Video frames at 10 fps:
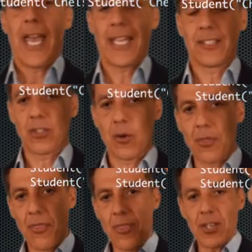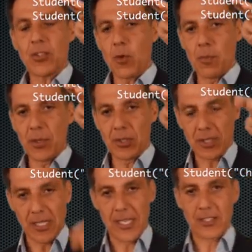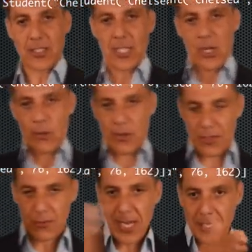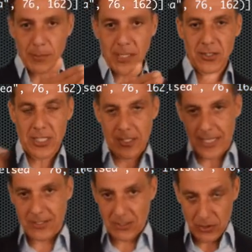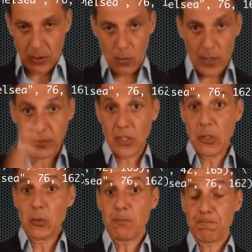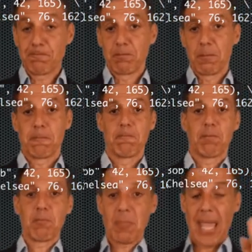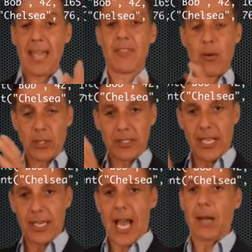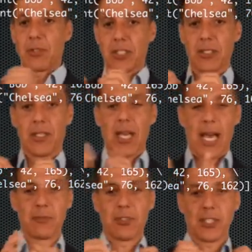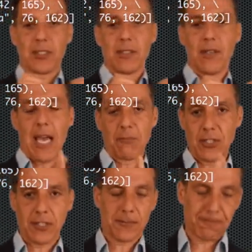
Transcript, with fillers: And so this will build a list with three elements indexed at 0, 1, 2, and they will contain object, object, object.